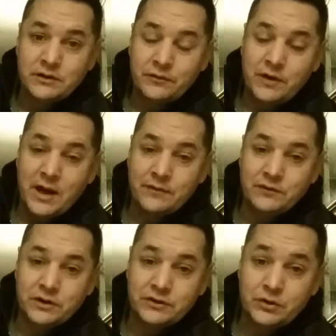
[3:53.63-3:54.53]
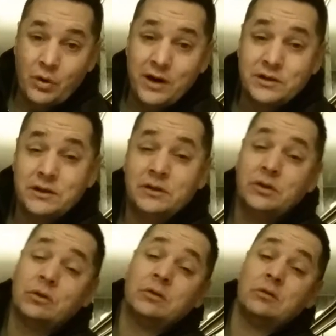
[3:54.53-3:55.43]
So if you have discretion,
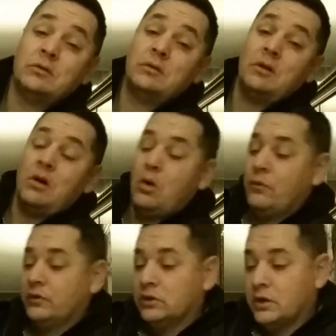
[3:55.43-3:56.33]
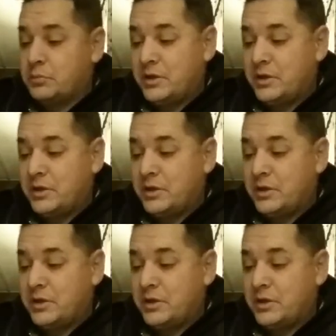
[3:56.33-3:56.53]
you'll overlook